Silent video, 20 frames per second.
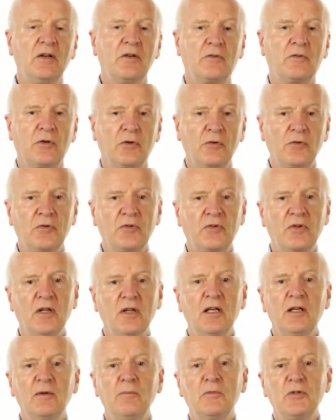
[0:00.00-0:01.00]
growth,
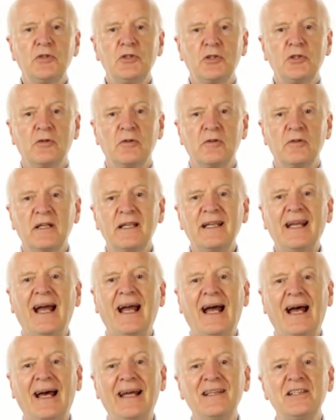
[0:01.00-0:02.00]
maturity
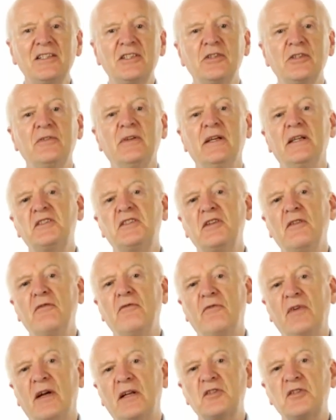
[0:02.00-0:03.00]
and to its
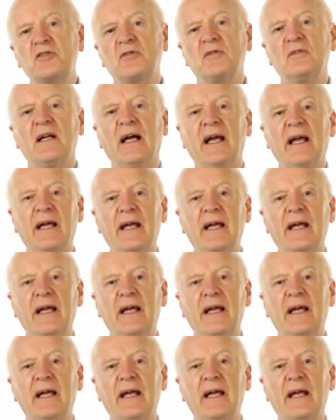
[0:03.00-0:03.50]
eventual